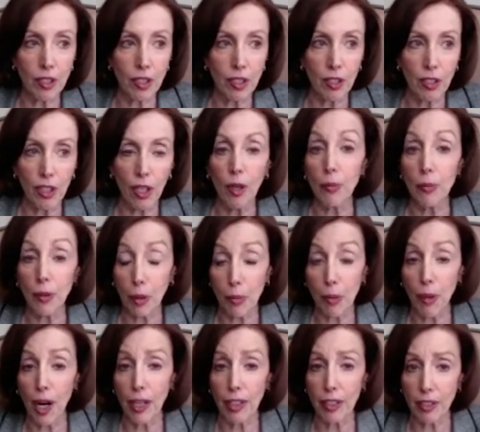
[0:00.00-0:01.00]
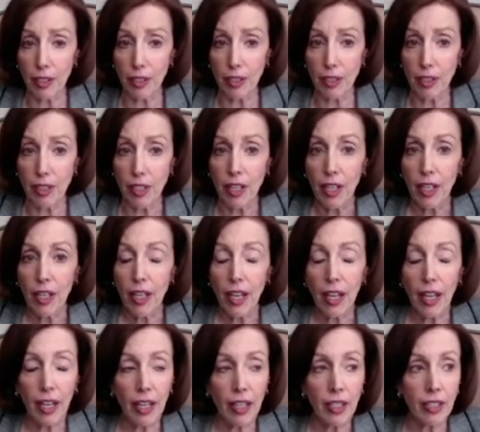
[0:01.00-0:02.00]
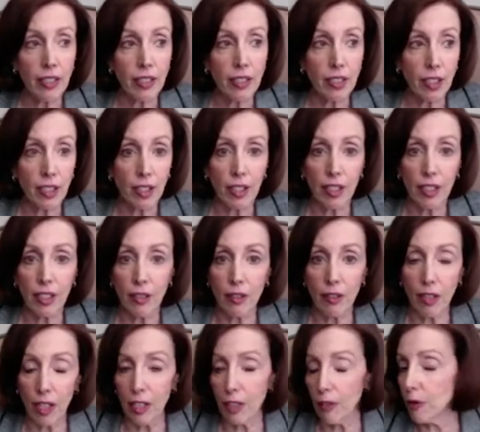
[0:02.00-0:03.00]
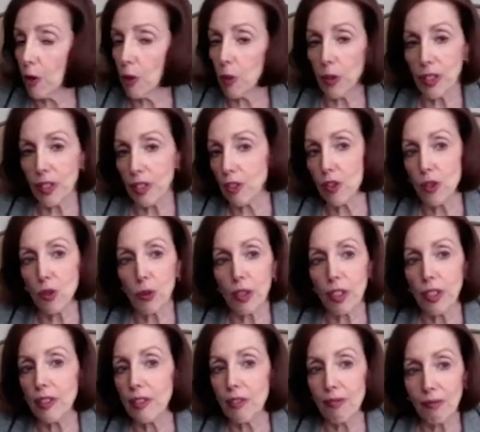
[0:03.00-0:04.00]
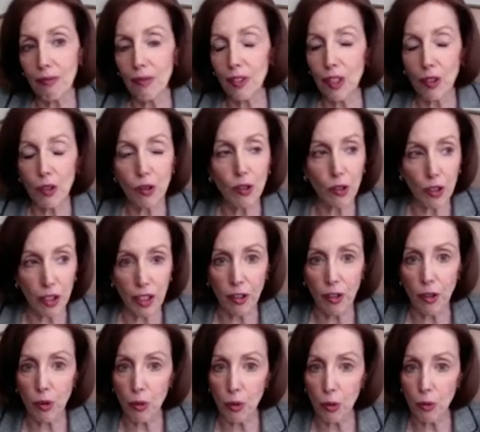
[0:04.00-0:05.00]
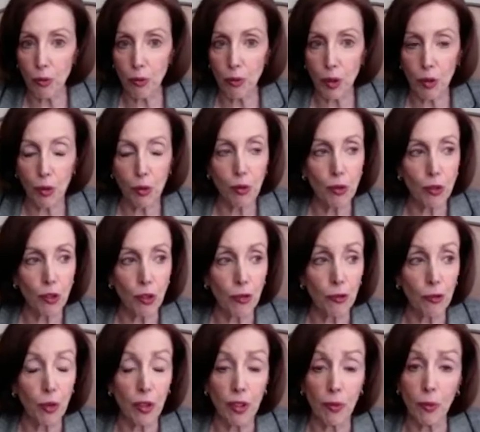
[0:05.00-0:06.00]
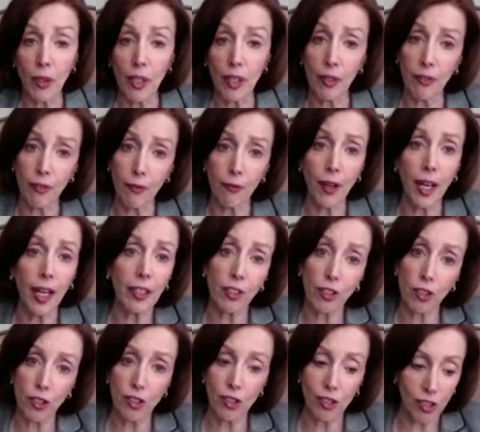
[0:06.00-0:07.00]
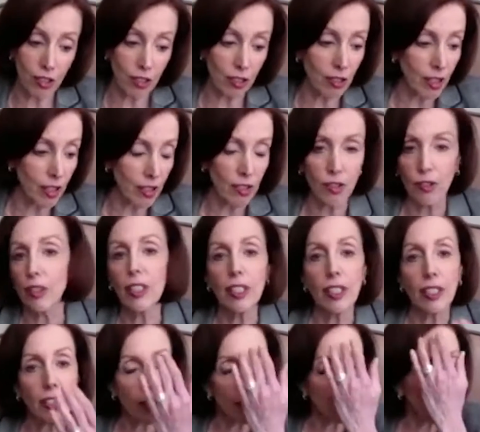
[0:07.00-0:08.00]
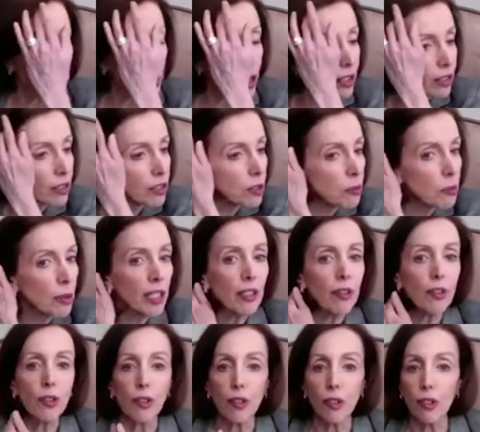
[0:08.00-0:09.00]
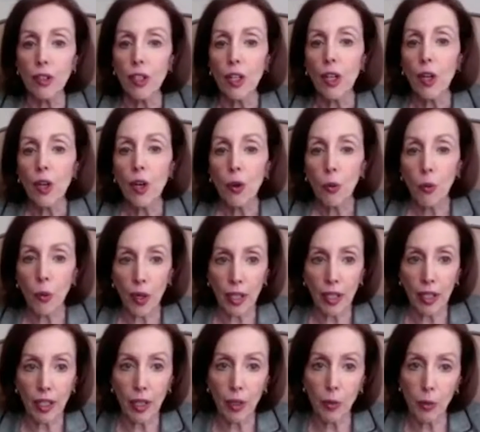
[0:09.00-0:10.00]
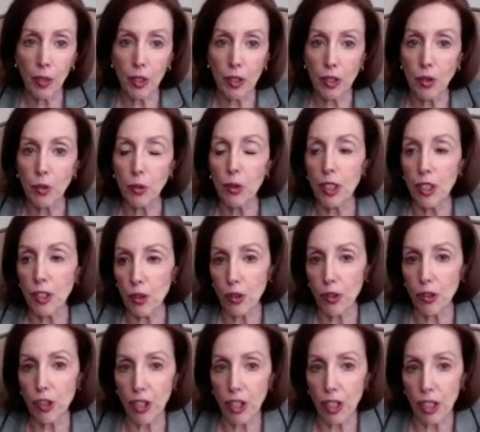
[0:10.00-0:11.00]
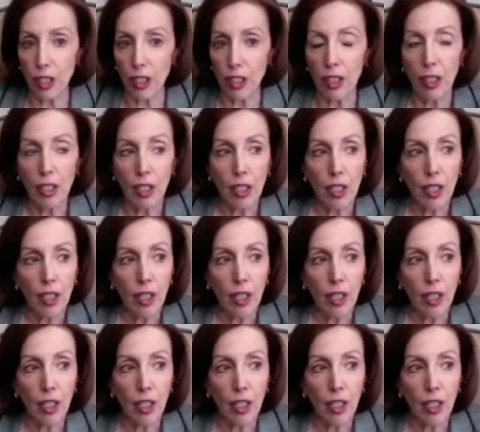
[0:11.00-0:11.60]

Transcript: to help my practice. And I've always enjoyed, learning new. And in fact, just as a lead-in to PracticePanther, when I was researching